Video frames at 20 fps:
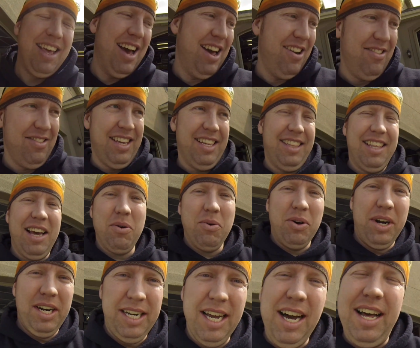don't think that would
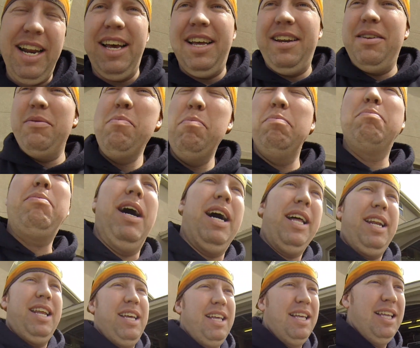have done it, but
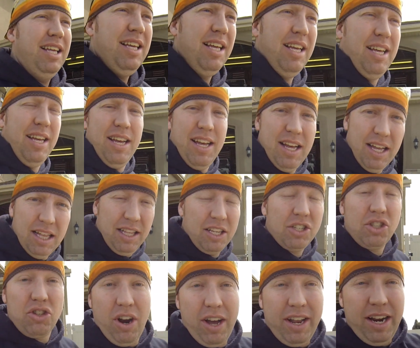let's
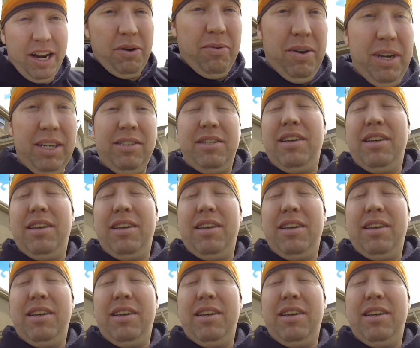try it anyways.